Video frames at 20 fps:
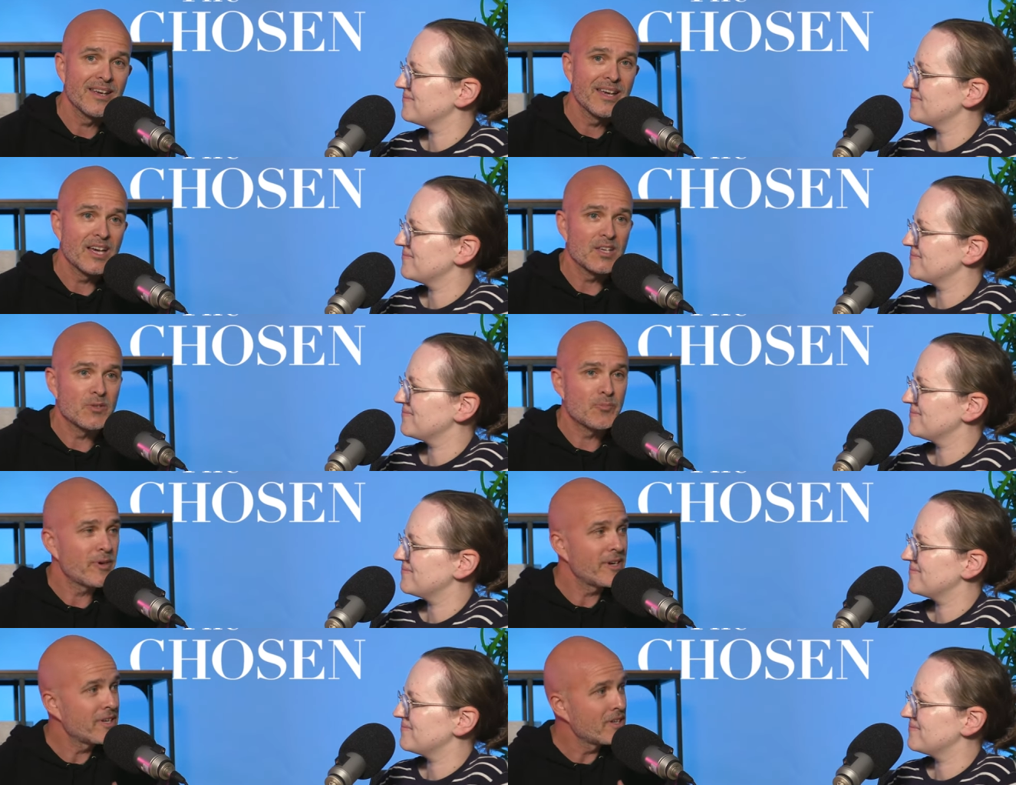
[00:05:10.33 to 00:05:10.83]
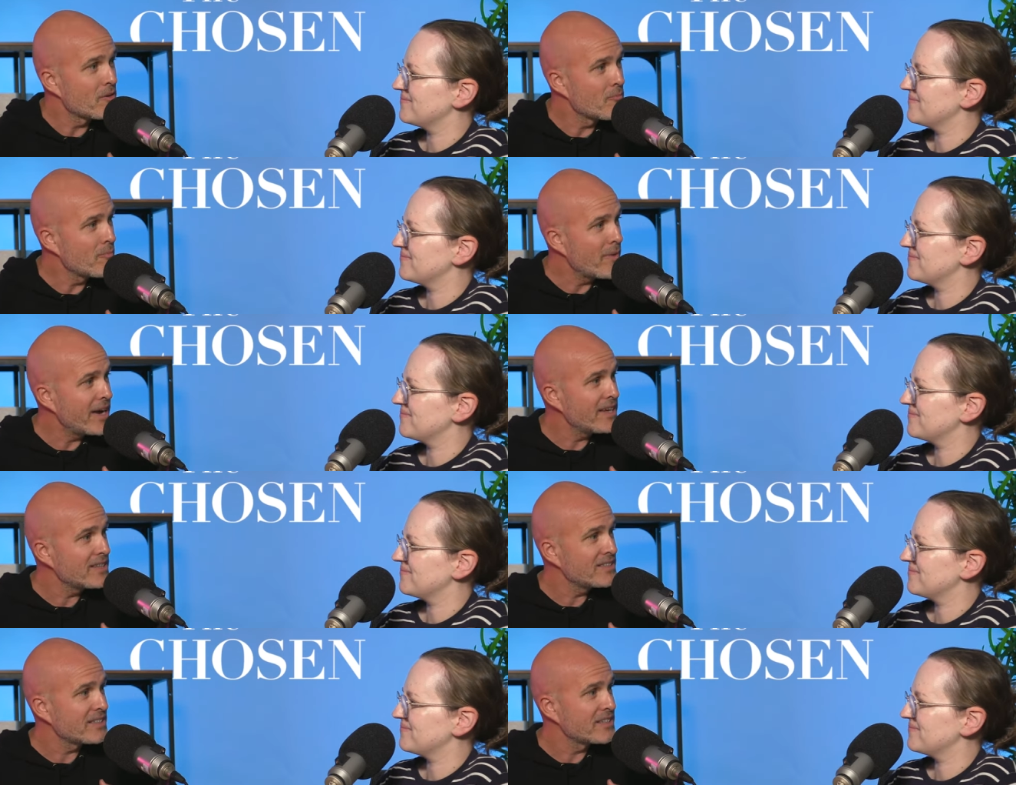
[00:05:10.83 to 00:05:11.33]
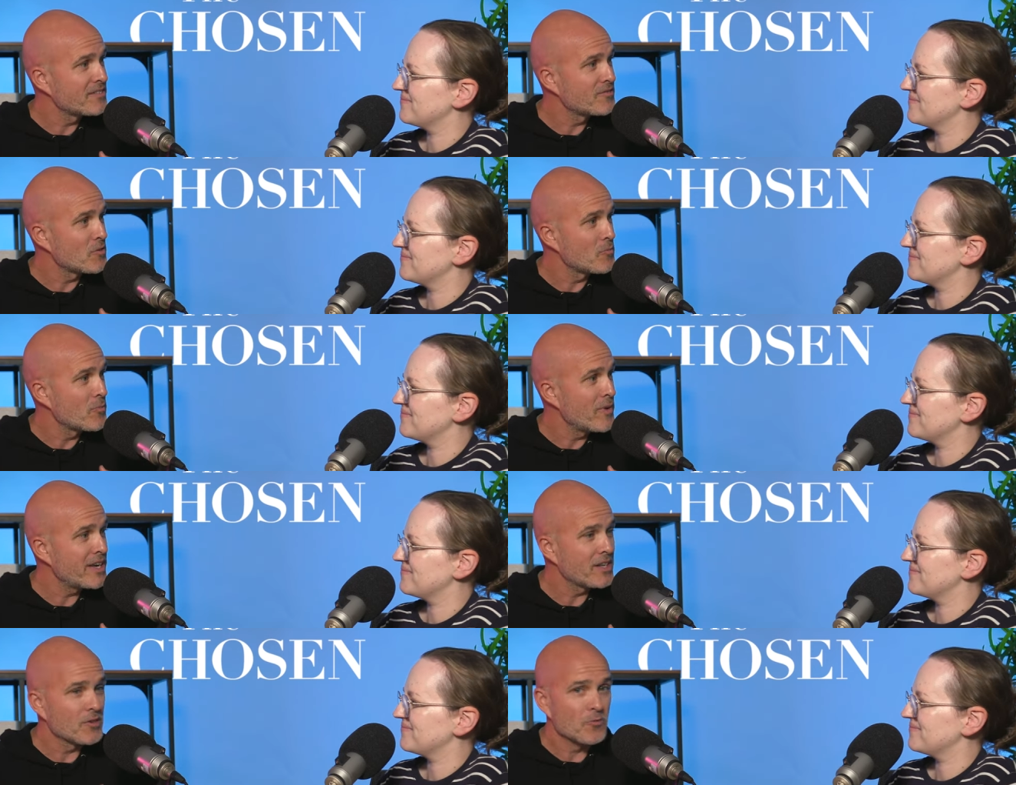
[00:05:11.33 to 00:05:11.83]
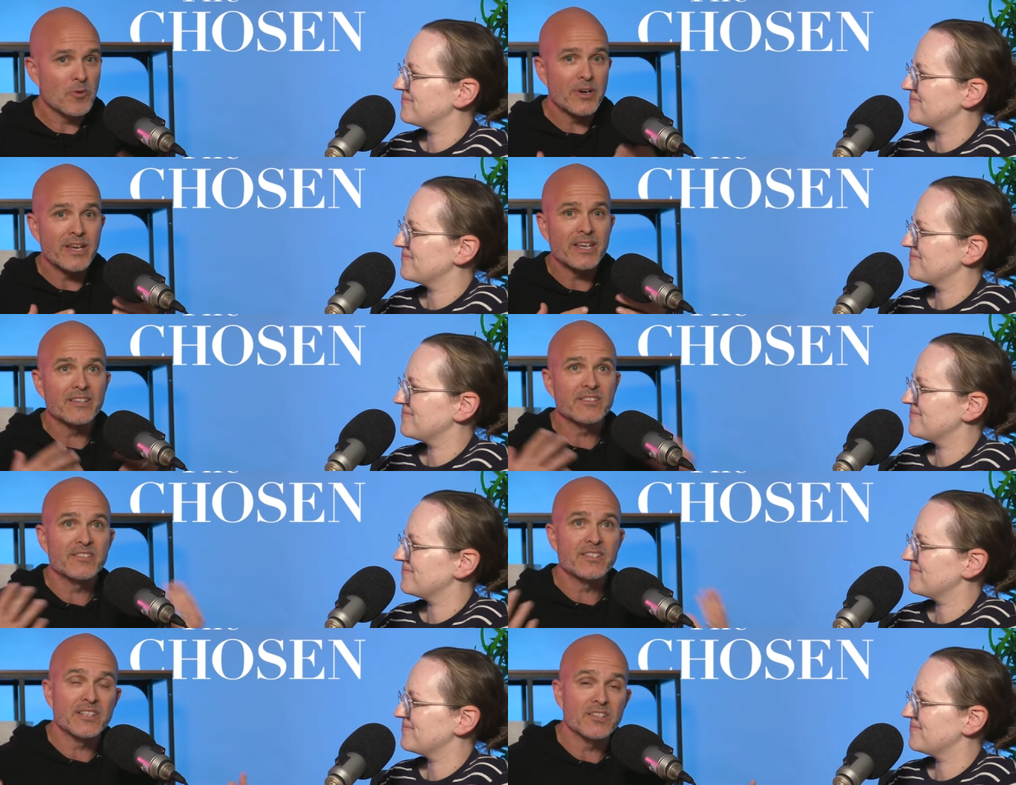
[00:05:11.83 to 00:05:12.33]
Speaker 1: has been amazing for me to
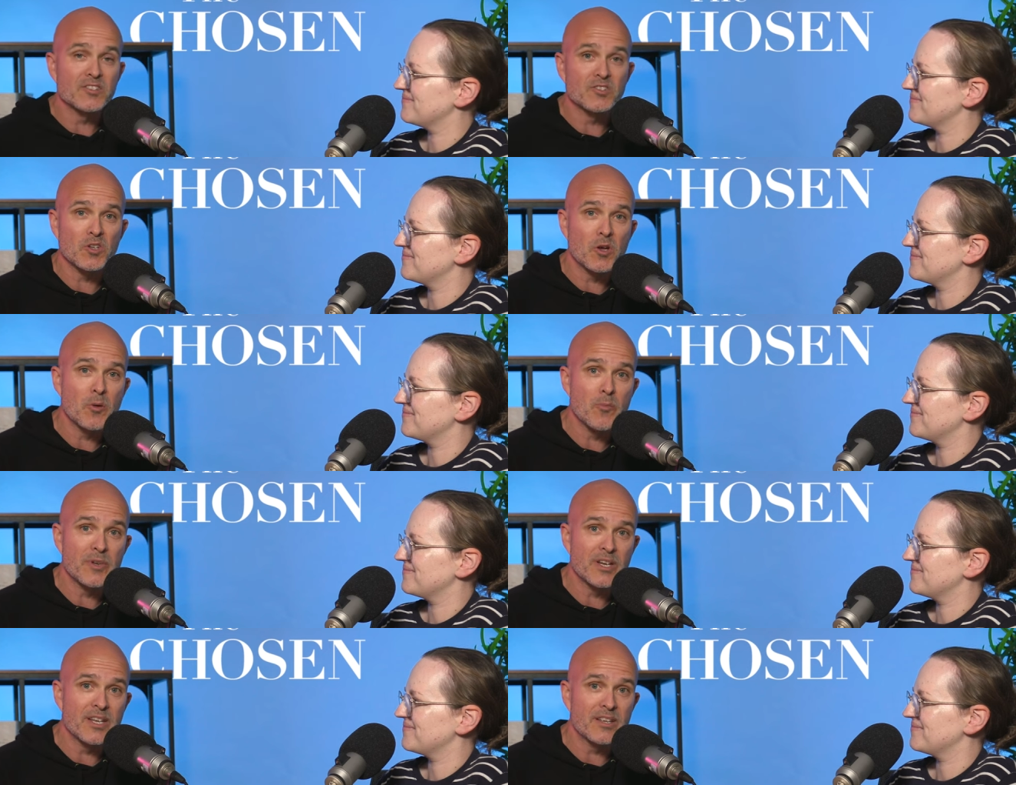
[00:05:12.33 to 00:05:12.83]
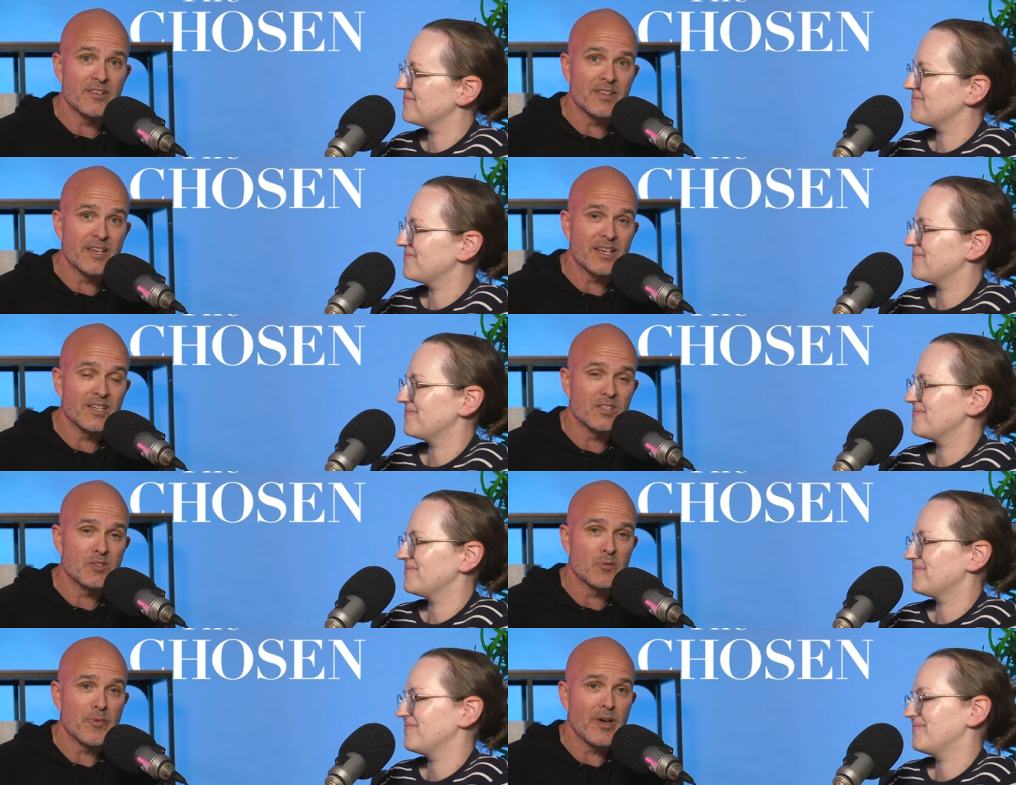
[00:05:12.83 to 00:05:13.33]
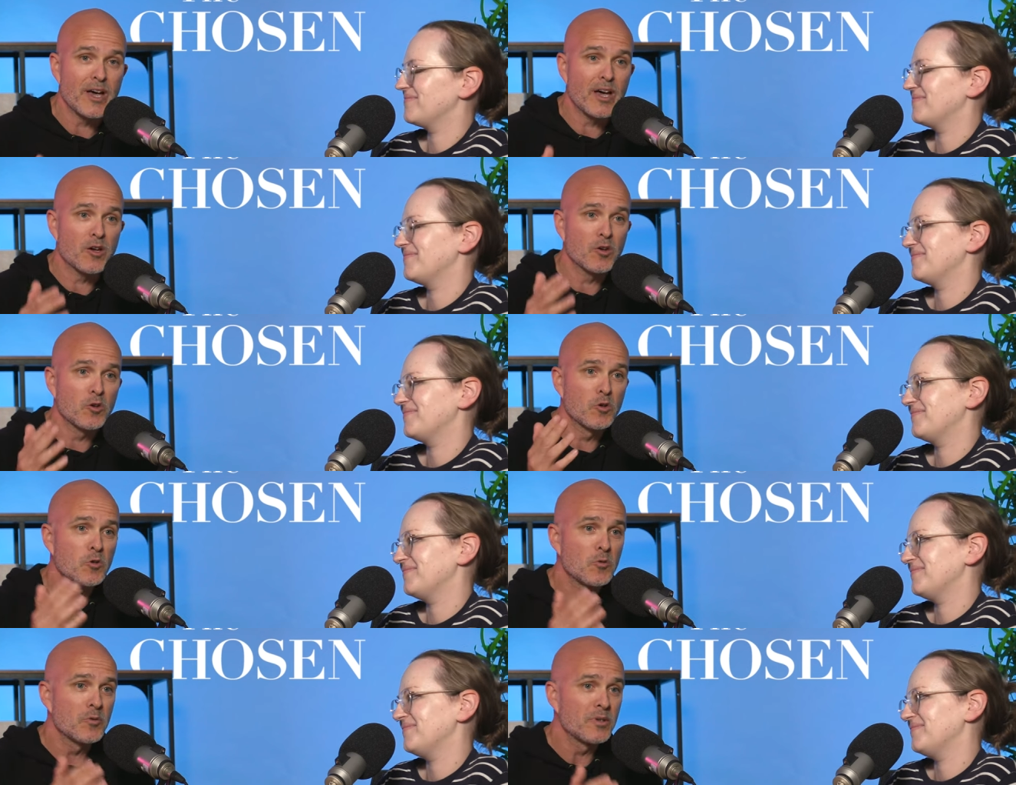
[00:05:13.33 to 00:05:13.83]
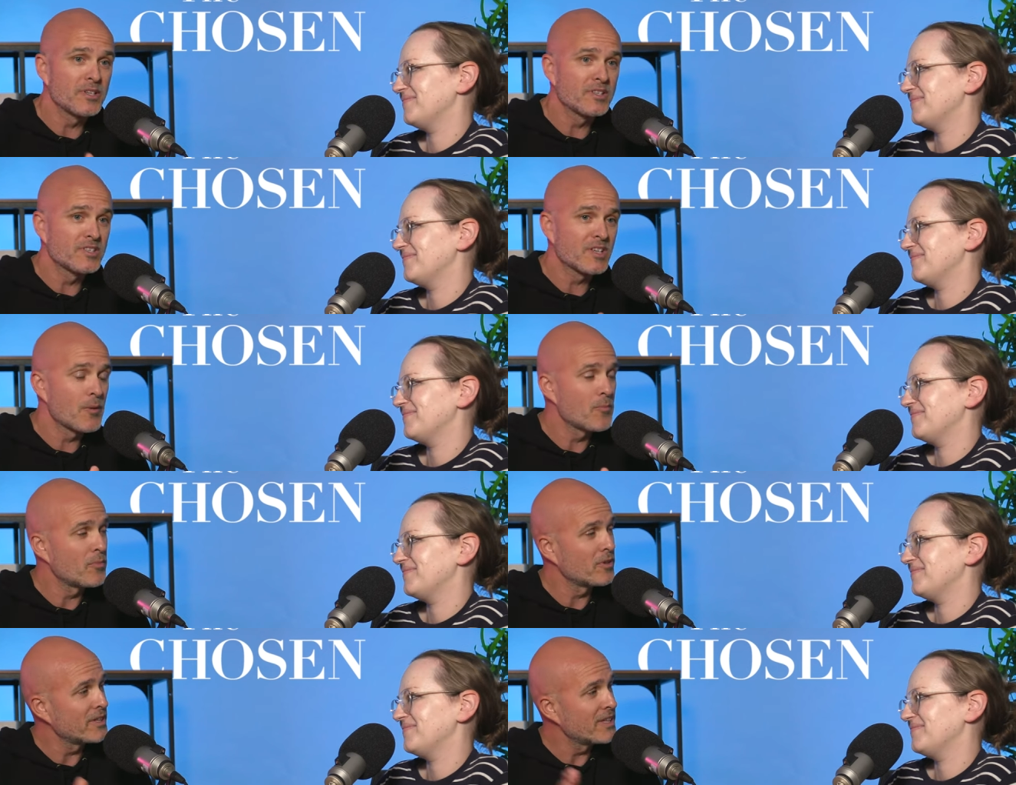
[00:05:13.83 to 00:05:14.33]
reconsider so many things about who it is
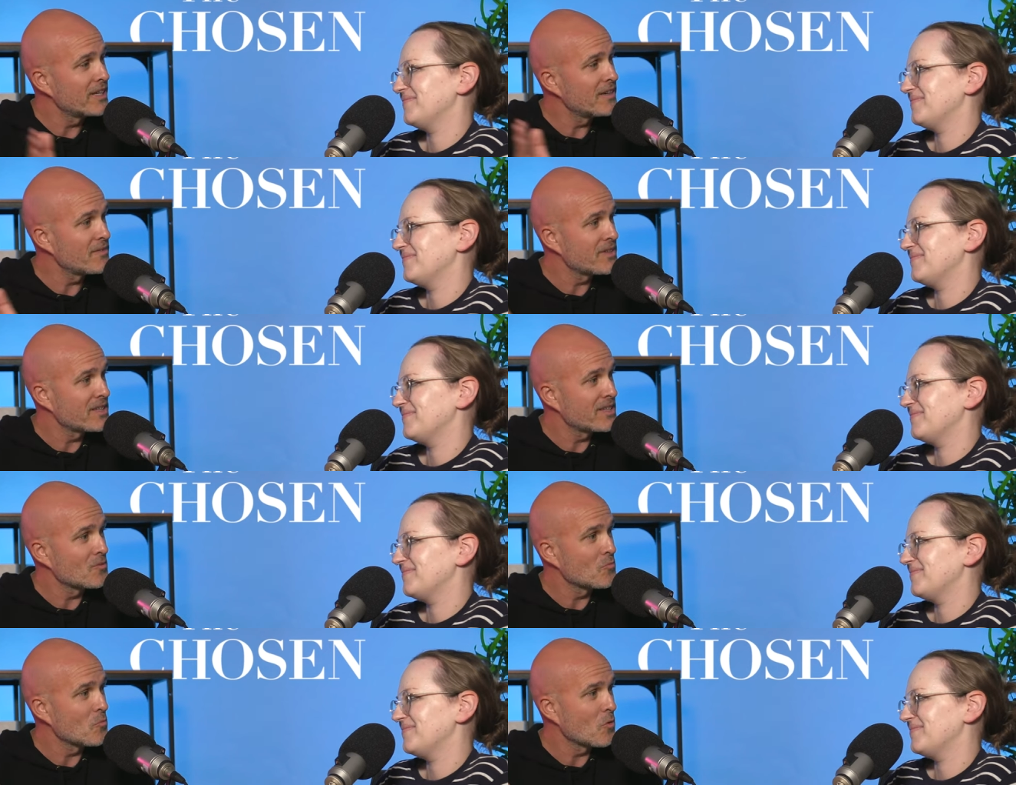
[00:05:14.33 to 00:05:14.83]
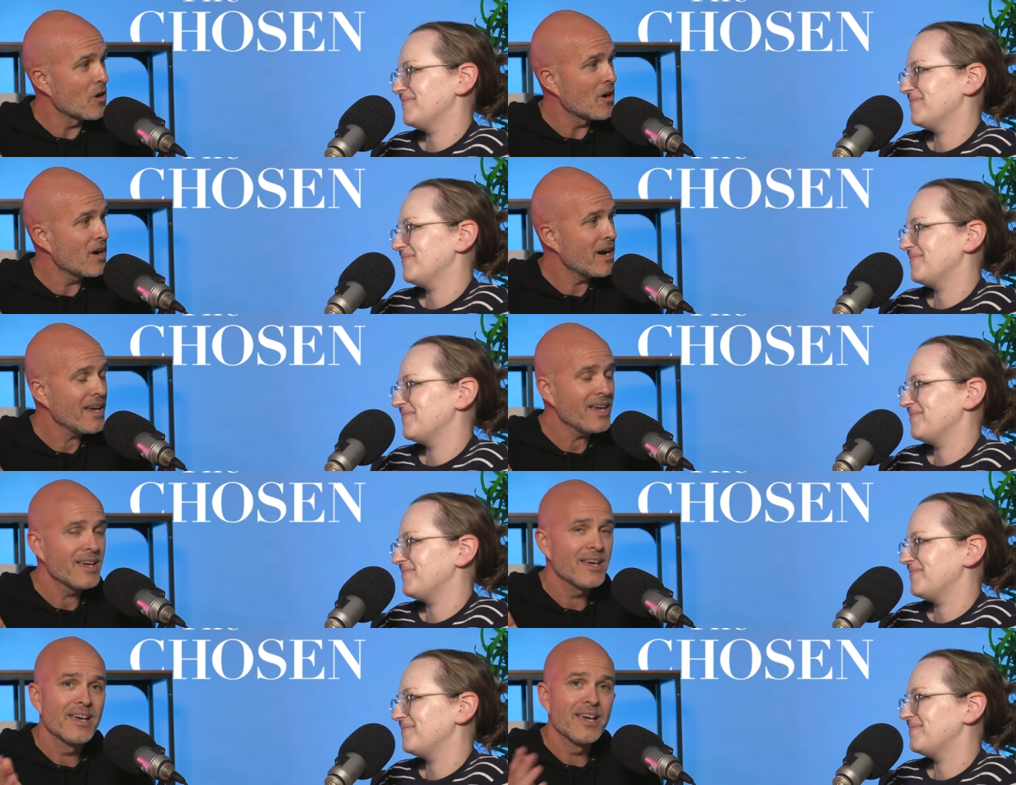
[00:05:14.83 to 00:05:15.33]
I believe in and why.